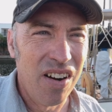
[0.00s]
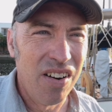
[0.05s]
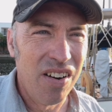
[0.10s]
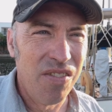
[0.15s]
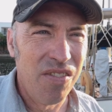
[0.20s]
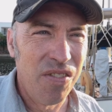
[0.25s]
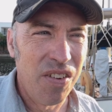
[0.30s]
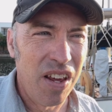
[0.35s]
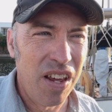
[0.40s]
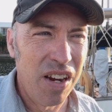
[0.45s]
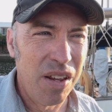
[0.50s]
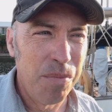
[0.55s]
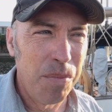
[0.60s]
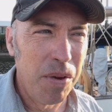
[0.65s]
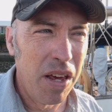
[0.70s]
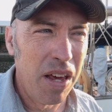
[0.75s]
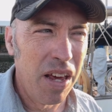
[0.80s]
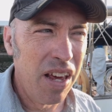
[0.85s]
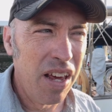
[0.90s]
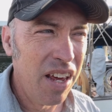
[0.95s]
in Fanny
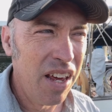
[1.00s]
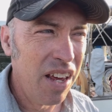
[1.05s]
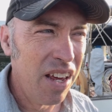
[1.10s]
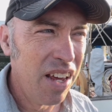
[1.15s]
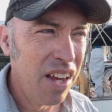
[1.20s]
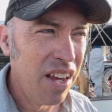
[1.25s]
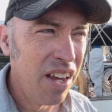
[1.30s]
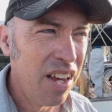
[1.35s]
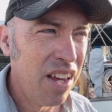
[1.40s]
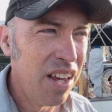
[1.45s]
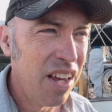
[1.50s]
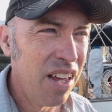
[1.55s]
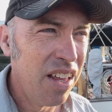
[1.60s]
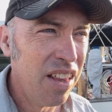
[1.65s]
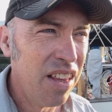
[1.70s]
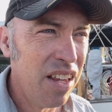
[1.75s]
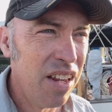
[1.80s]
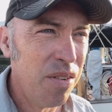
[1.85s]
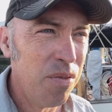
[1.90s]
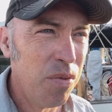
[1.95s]
Bay,
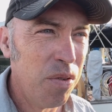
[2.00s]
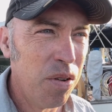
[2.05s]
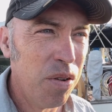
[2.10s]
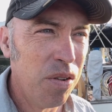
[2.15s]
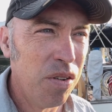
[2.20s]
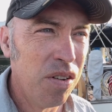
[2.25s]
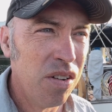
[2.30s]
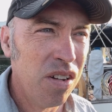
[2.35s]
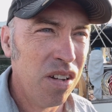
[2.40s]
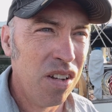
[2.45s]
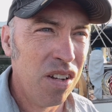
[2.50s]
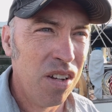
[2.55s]
and then we'll